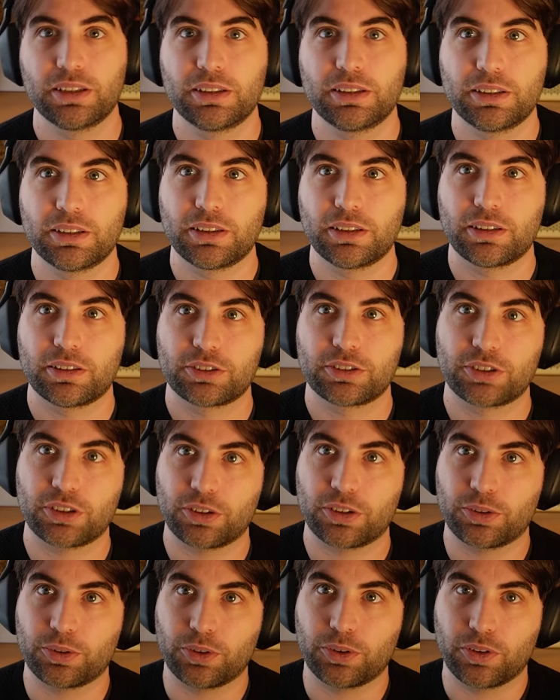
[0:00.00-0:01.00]

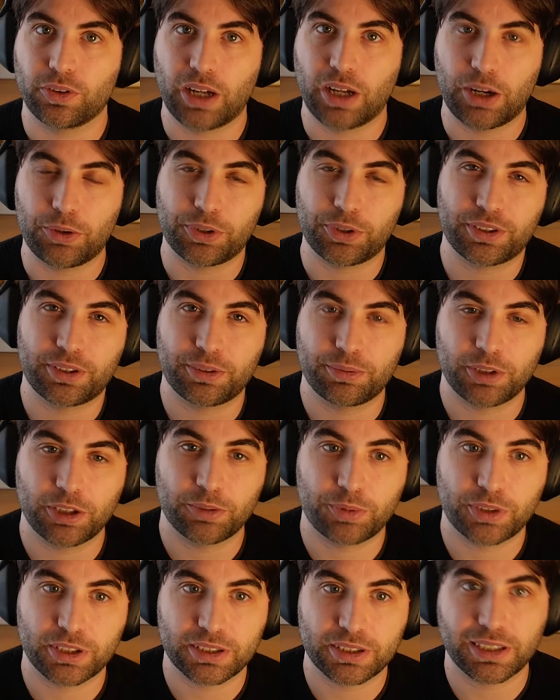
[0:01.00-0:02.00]
So our
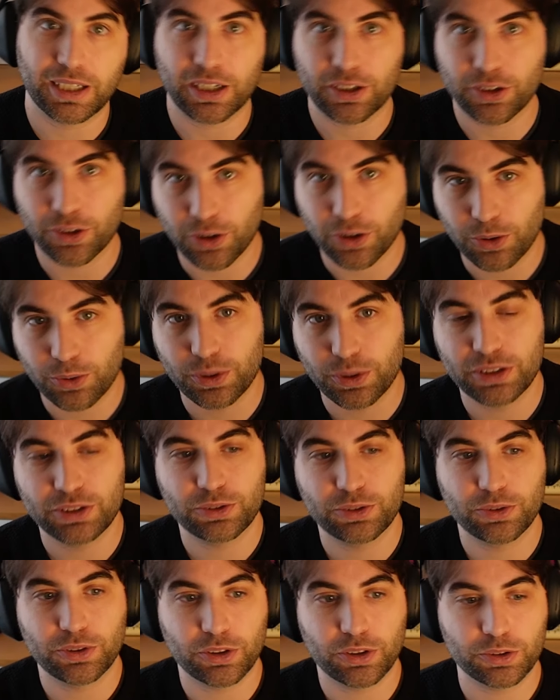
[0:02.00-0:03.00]
developers can go into
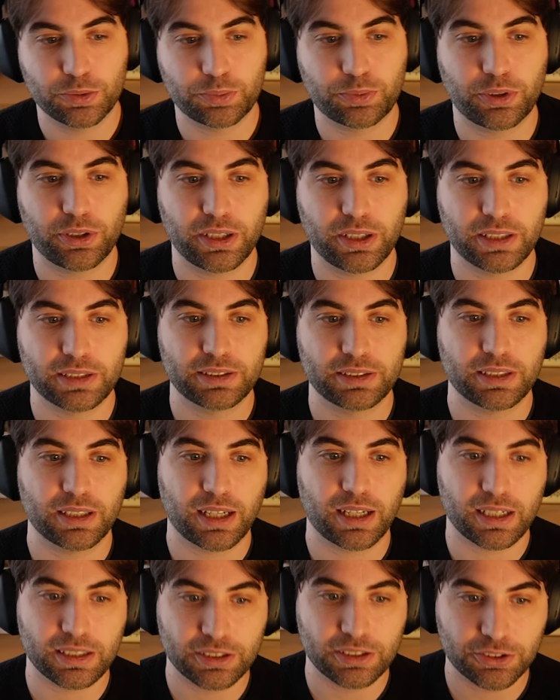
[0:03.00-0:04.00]
those projects
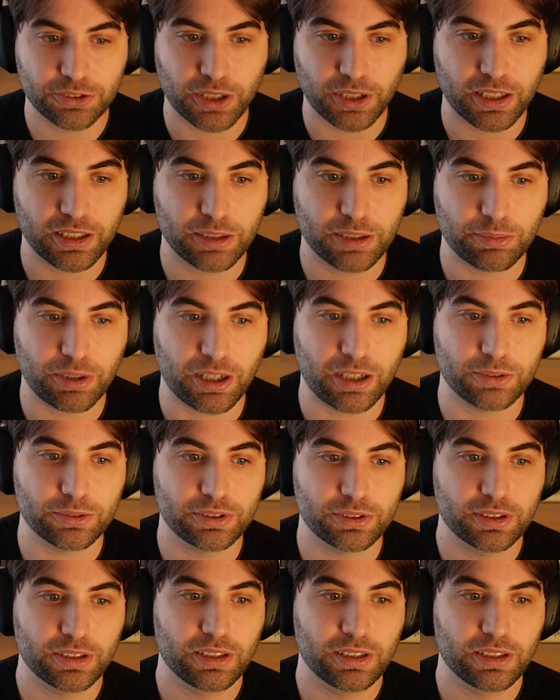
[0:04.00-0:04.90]
and try them out